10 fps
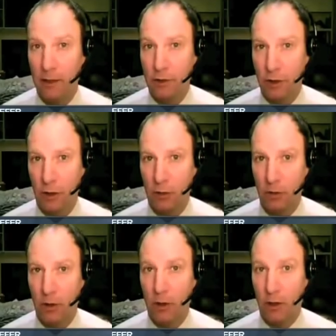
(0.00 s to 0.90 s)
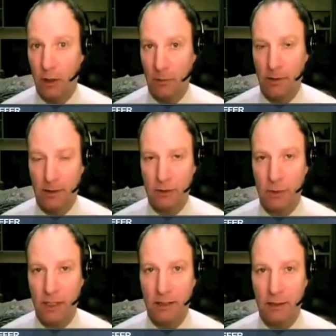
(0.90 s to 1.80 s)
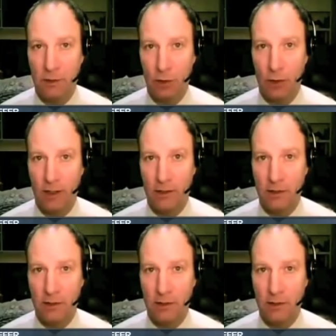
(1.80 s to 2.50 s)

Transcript: So, Americans, we need to enjoy this